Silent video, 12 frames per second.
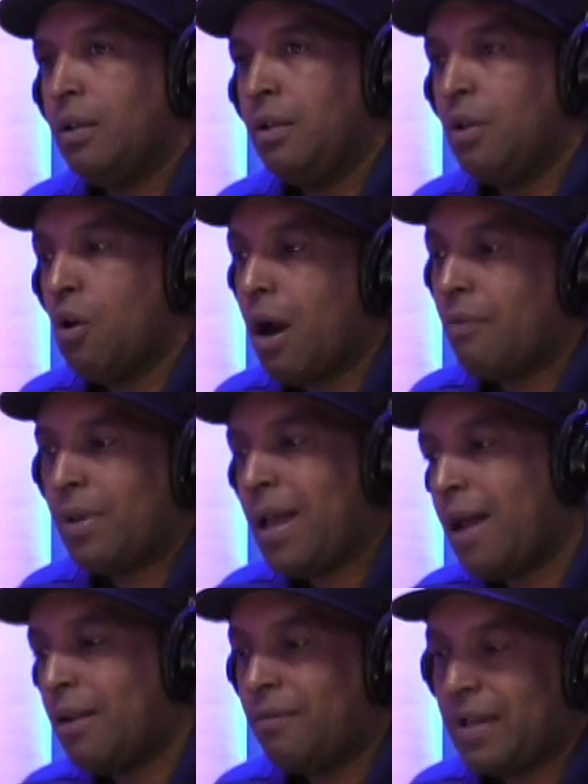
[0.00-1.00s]
you know, I've
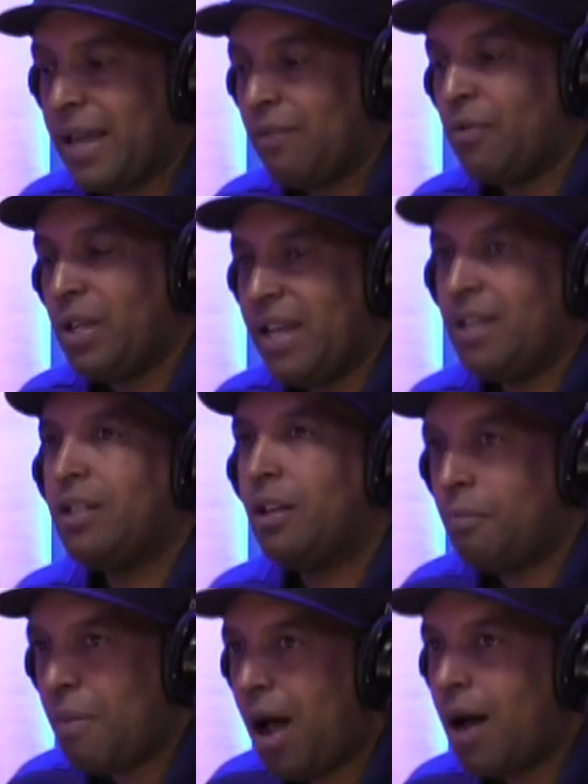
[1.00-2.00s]
kind of like related to
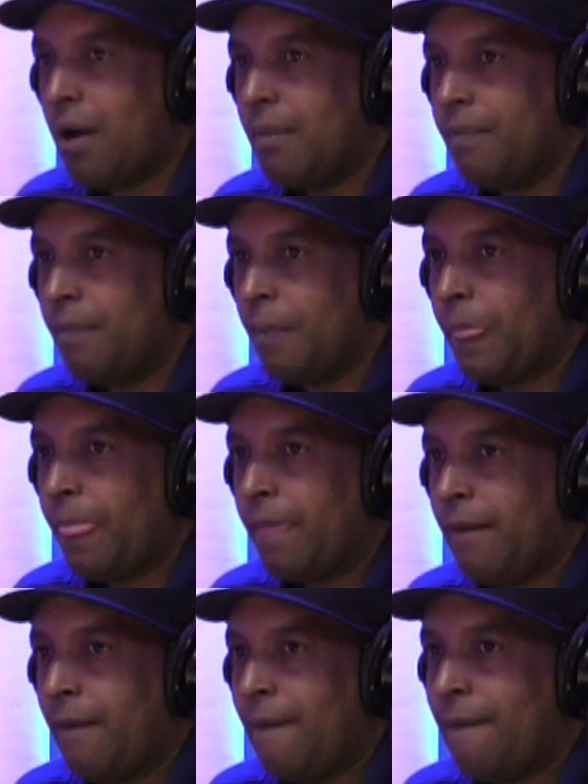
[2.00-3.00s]
the mob. Mm-hmm.